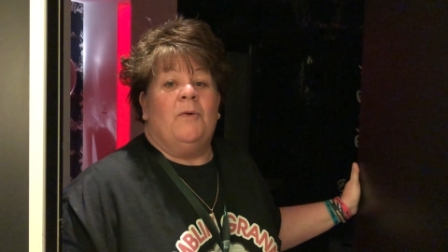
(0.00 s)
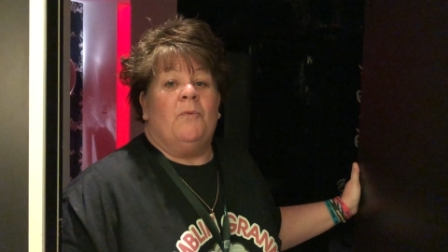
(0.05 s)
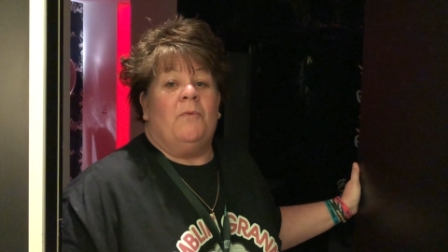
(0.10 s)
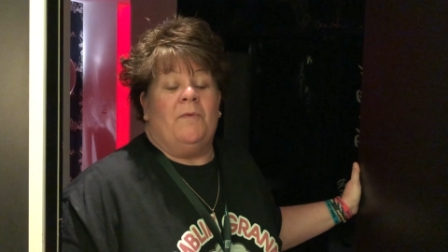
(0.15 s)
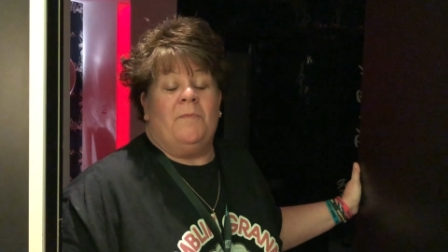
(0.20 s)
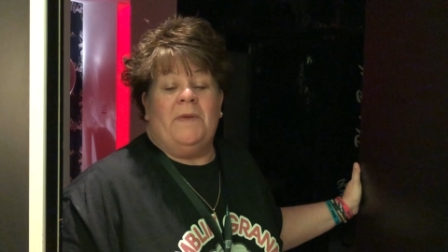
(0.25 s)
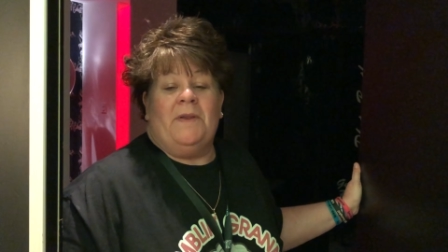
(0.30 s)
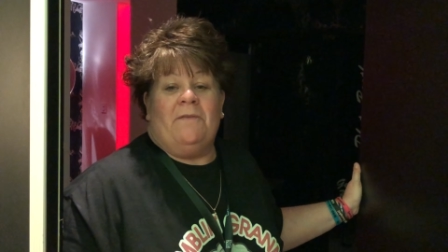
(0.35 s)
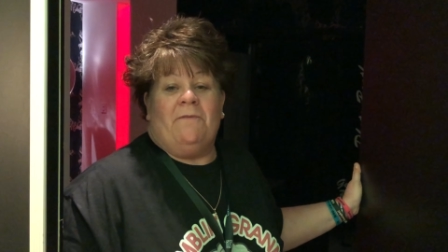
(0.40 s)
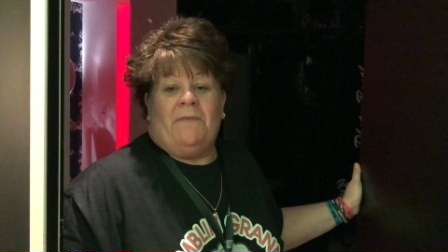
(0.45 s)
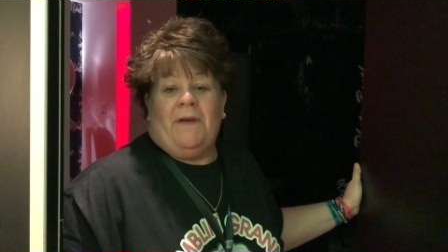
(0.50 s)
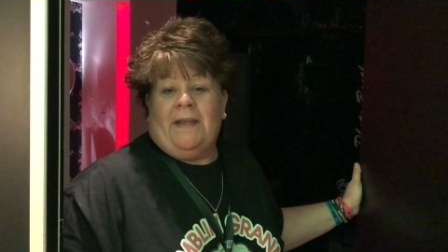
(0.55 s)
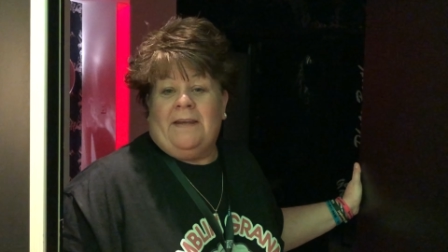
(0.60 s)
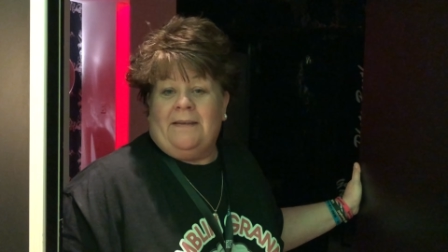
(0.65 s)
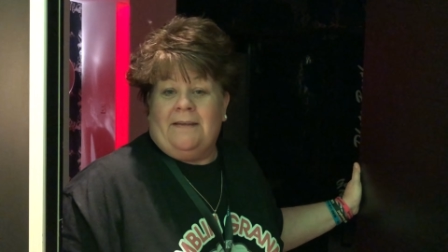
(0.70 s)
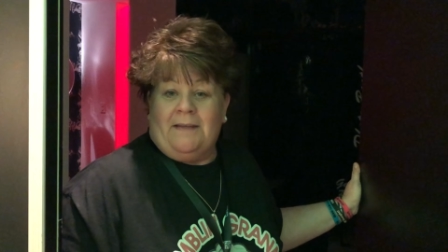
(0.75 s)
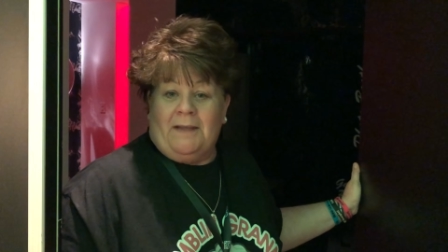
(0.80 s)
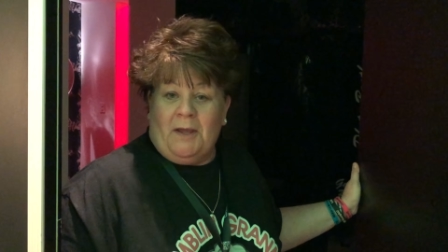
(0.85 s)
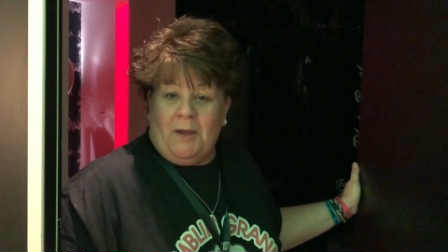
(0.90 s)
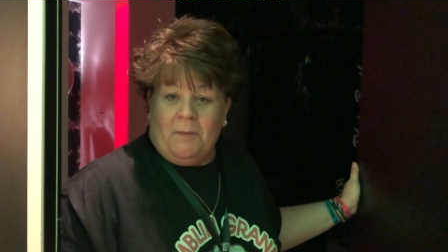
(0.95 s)
We've been
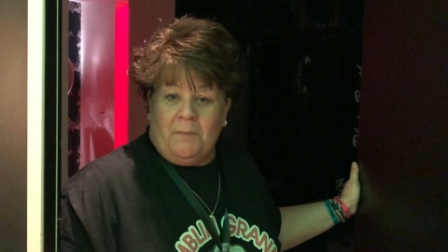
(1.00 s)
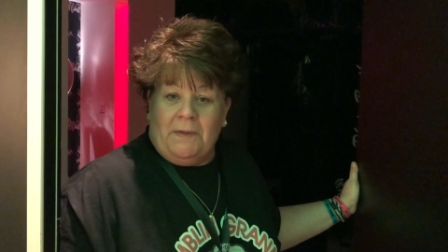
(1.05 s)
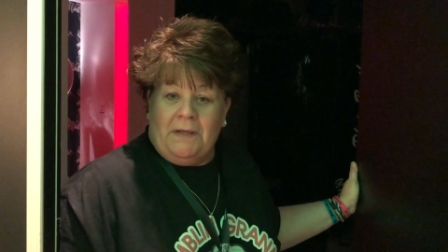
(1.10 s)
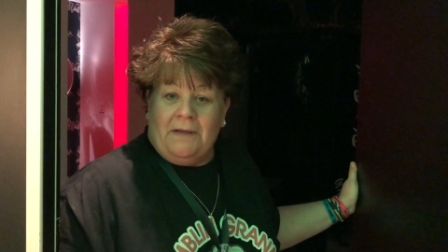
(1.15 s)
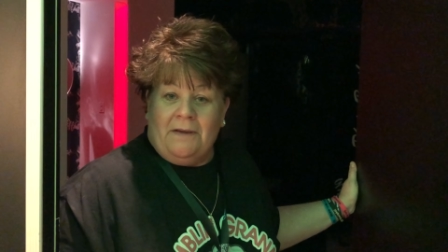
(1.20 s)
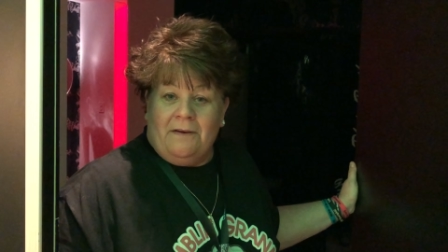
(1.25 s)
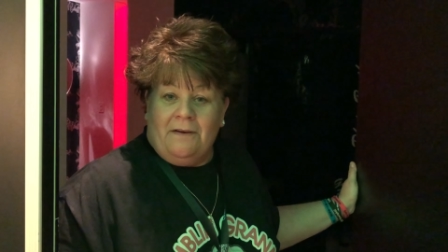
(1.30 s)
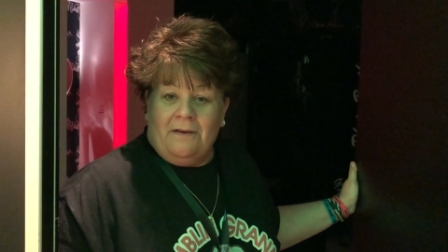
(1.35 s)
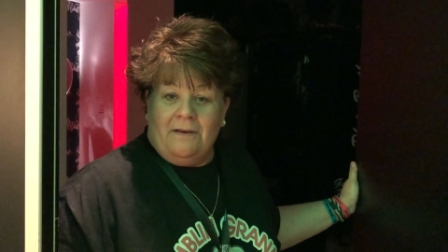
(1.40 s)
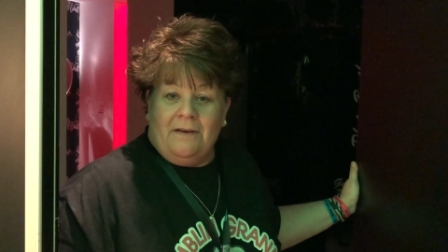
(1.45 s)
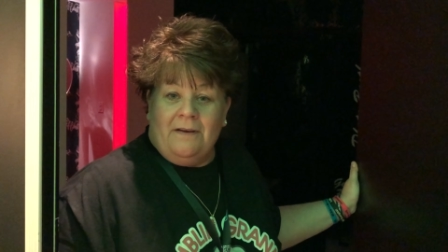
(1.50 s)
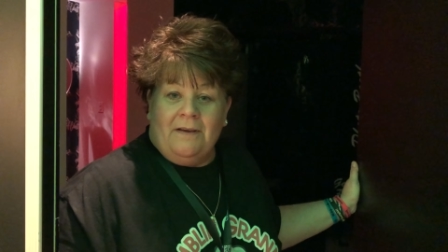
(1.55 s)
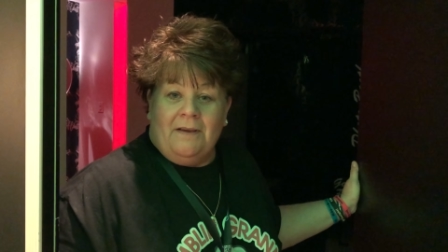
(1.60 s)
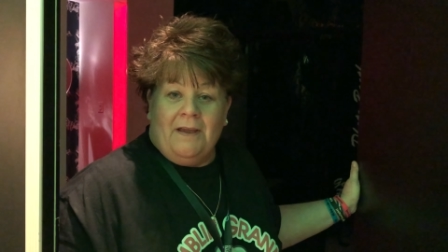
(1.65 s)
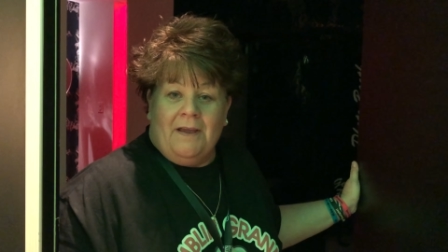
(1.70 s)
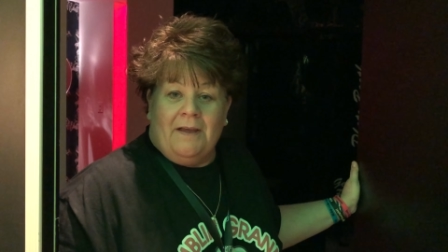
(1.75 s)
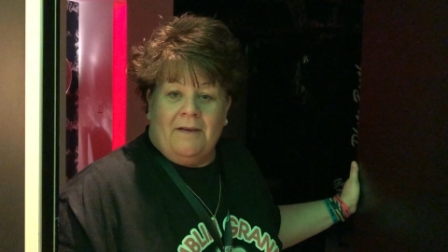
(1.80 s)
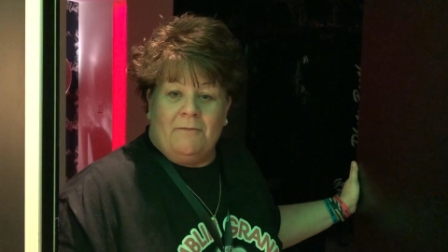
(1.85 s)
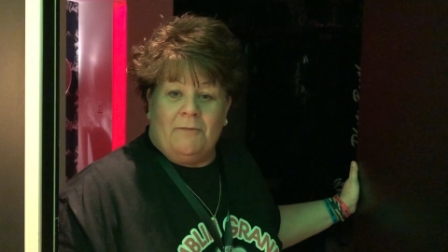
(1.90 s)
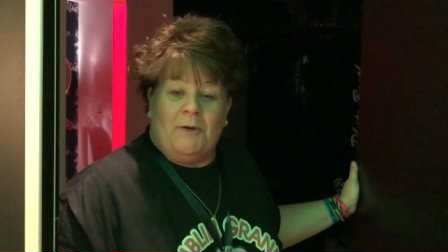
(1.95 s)
invited to come here
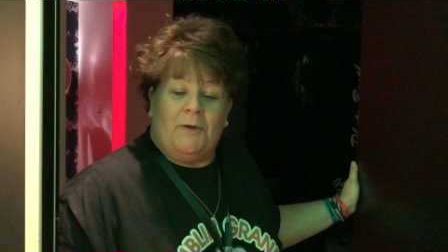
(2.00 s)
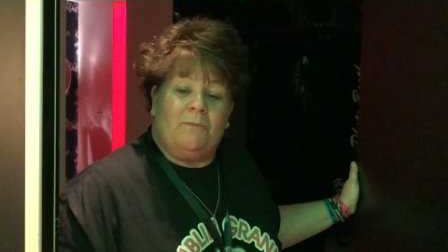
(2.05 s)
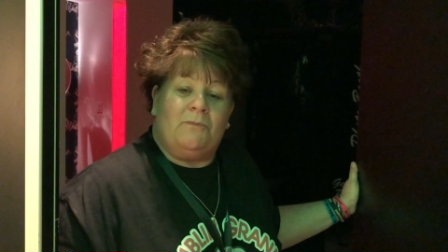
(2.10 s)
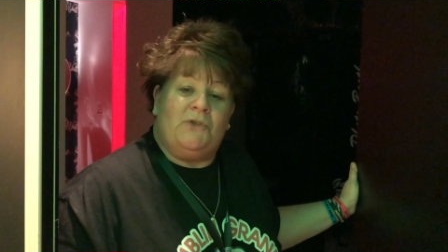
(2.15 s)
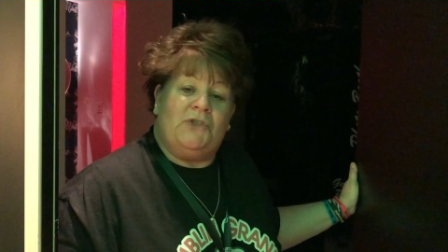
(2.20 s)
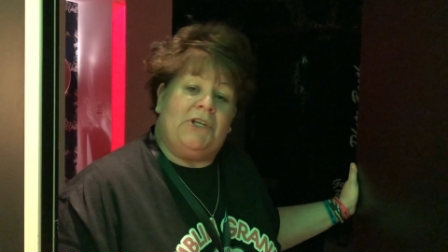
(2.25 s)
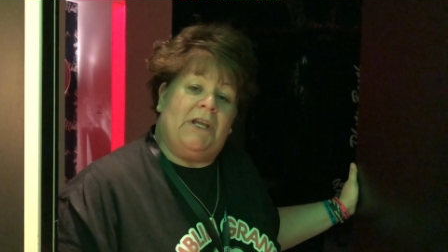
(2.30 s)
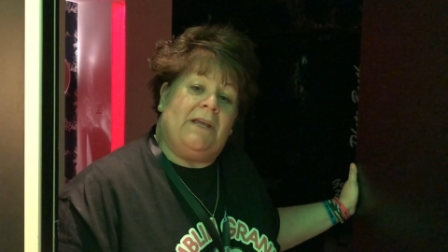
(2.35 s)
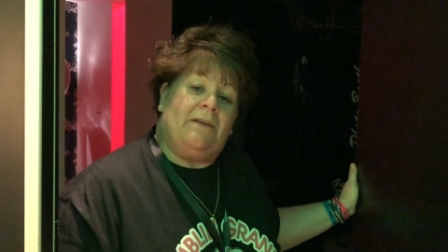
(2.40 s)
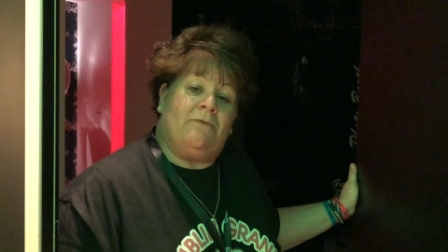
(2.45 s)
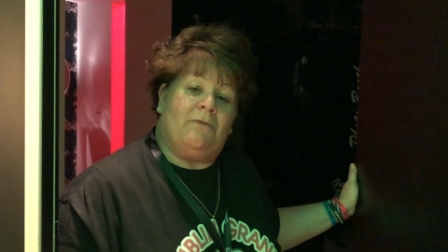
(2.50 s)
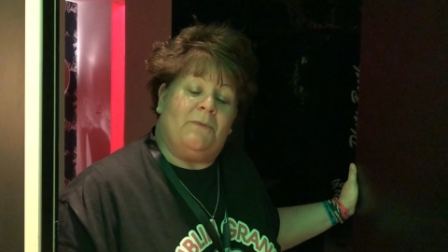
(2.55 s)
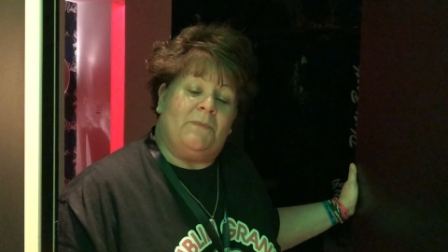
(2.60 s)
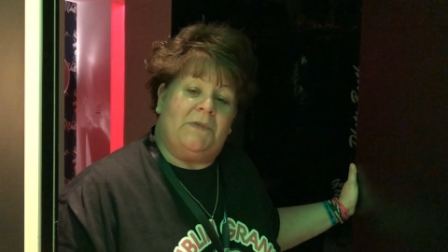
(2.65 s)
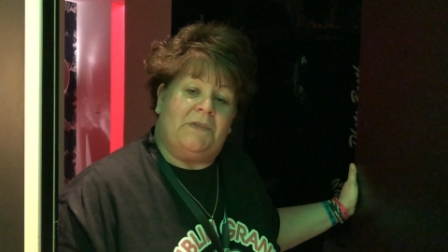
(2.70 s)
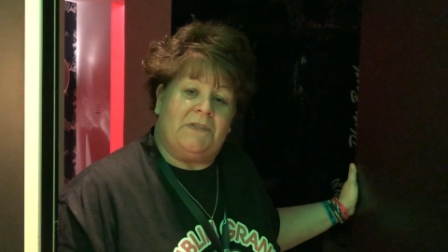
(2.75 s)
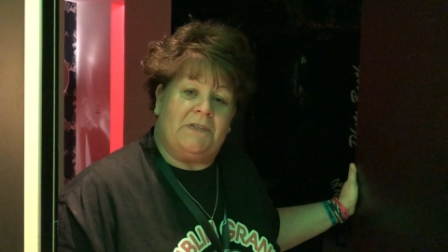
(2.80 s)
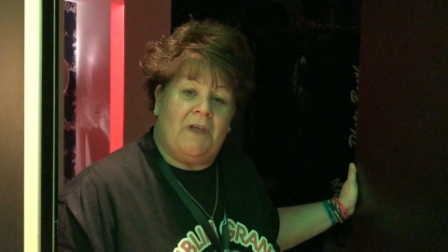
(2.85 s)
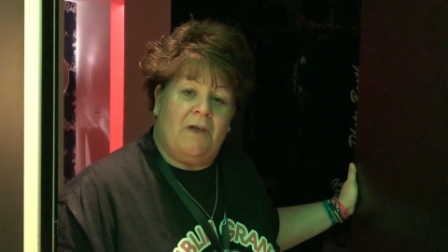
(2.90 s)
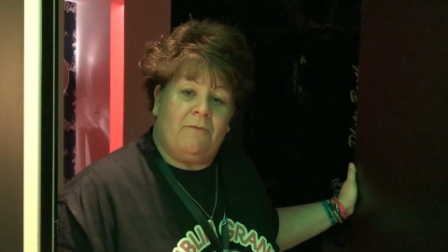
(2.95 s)
from Jay from the
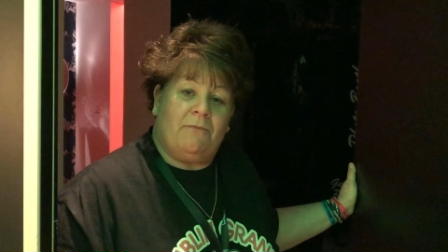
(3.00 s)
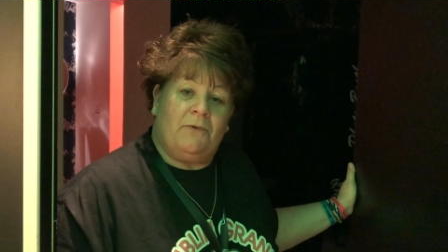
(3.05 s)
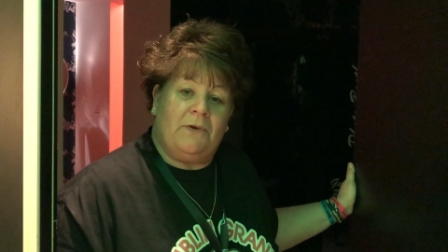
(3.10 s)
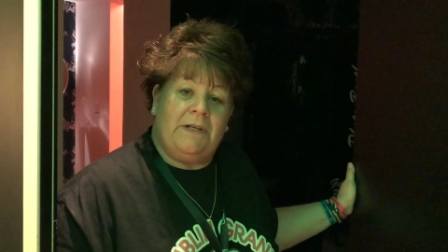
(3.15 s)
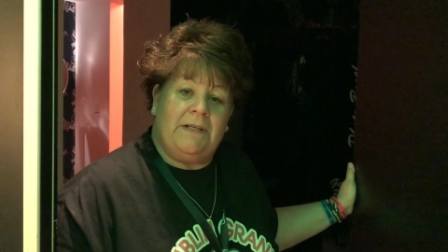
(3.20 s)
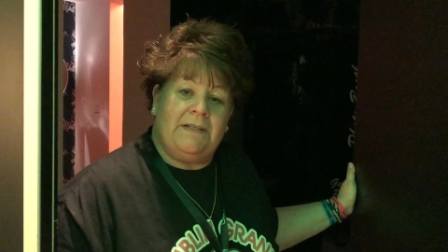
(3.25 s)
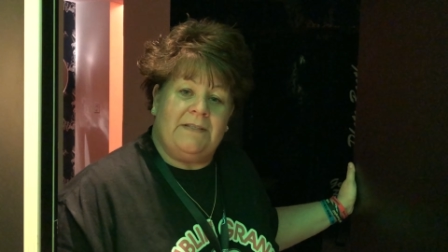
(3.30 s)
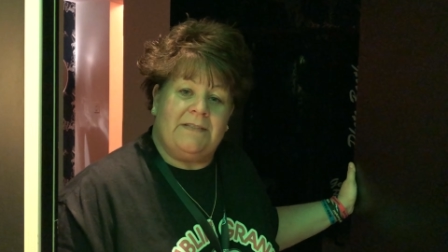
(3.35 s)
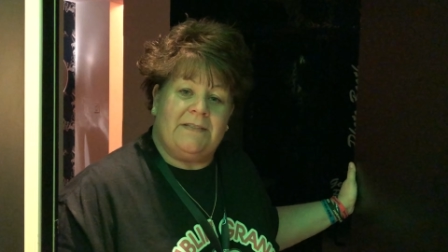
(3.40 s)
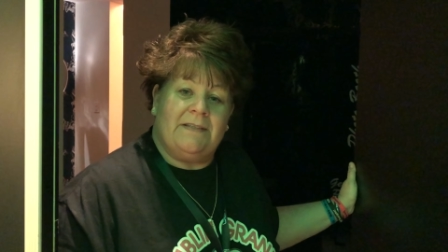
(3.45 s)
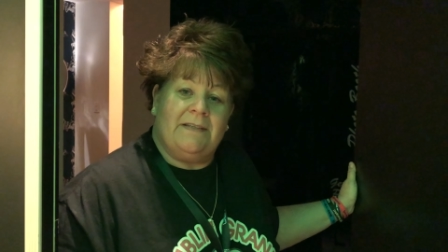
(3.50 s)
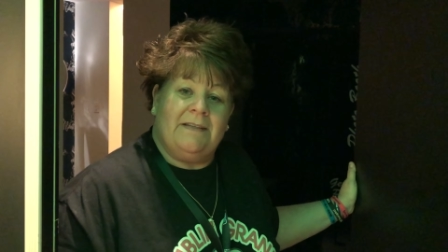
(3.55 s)
Slot Freaks,